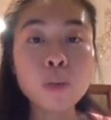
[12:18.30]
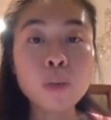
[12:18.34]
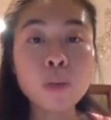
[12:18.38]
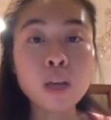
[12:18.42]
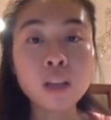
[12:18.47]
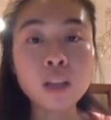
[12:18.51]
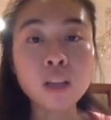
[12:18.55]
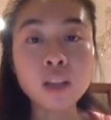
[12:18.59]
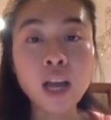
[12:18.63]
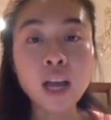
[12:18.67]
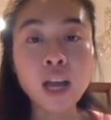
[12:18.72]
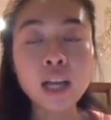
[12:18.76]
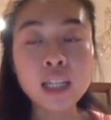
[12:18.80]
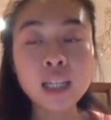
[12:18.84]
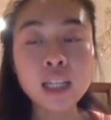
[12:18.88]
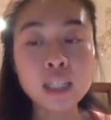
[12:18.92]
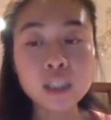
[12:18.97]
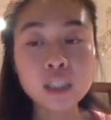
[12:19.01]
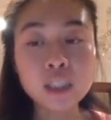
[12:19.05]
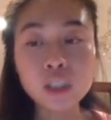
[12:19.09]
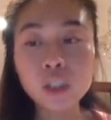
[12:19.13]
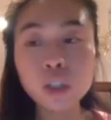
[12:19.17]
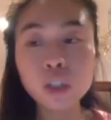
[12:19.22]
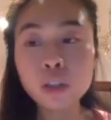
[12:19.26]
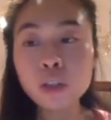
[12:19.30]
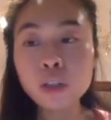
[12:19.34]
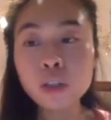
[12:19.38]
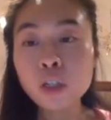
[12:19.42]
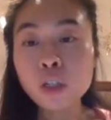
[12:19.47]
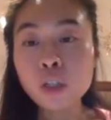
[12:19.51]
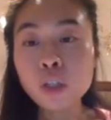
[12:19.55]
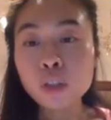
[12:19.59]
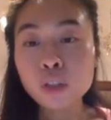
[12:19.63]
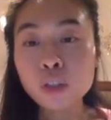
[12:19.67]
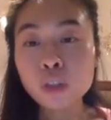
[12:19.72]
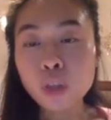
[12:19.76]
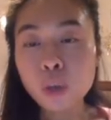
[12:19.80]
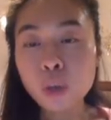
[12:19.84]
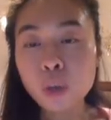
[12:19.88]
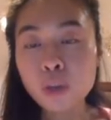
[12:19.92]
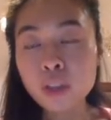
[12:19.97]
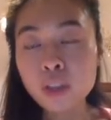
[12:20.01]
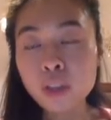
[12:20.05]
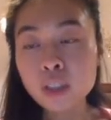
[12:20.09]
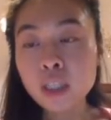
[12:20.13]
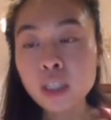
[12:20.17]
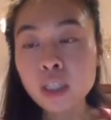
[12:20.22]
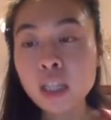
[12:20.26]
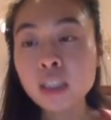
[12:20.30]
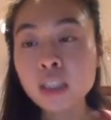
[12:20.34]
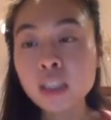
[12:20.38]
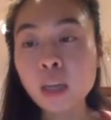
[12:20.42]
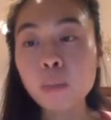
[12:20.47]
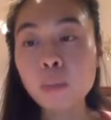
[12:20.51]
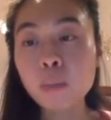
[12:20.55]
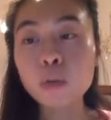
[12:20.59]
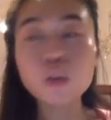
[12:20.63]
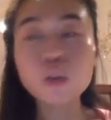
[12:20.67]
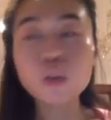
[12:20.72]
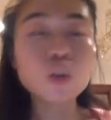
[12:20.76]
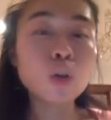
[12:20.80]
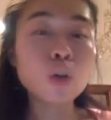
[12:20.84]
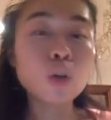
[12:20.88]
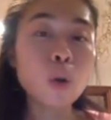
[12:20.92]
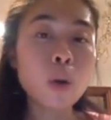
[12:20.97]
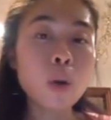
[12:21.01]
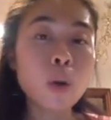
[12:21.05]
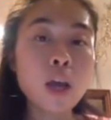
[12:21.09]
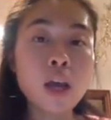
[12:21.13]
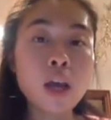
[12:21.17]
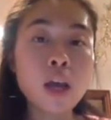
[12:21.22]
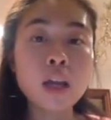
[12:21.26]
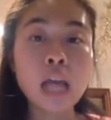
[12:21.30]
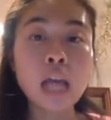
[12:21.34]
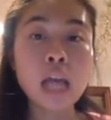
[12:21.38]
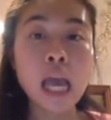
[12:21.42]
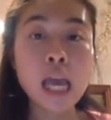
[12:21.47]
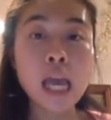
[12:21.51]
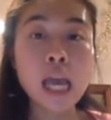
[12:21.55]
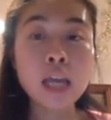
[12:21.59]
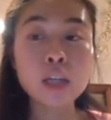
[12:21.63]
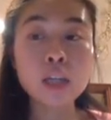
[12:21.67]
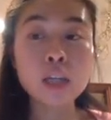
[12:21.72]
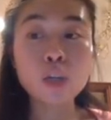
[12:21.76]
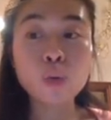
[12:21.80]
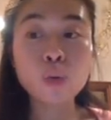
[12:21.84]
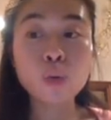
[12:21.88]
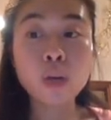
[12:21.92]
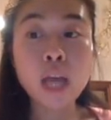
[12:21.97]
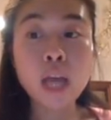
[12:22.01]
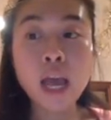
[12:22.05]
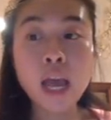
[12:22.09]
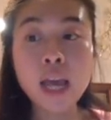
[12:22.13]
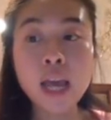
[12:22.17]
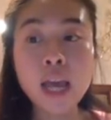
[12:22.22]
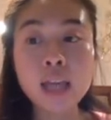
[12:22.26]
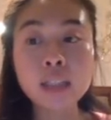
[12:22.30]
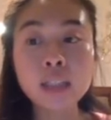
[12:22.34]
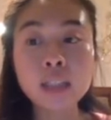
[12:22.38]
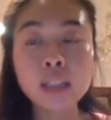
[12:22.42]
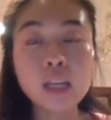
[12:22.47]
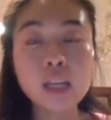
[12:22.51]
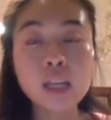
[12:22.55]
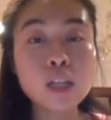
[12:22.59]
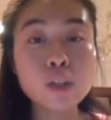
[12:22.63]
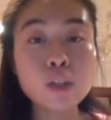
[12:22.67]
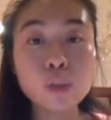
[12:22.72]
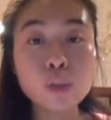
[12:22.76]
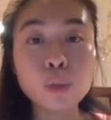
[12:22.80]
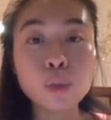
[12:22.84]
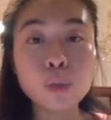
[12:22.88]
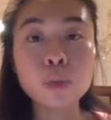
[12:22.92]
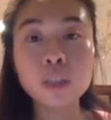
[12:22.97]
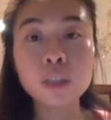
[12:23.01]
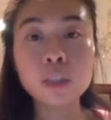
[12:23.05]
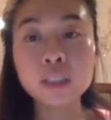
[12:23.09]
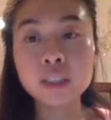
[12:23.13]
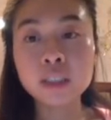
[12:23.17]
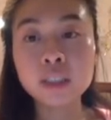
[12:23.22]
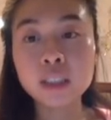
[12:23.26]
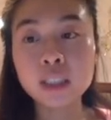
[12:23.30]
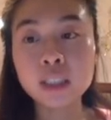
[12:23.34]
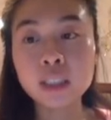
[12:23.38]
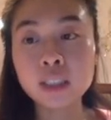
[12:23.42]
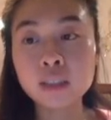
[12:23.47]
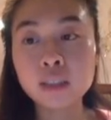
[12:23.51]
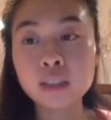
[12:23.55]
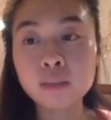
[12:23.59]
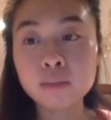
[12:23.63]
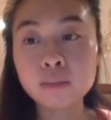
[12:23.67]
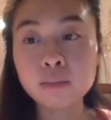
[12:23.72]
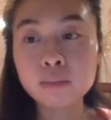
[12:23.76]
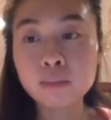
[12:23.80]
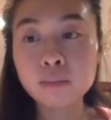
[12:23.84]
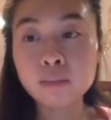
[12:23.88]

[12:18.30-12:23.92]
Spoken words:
will be a lot easier. So in this case, I'm going to go ahead and create a new listing.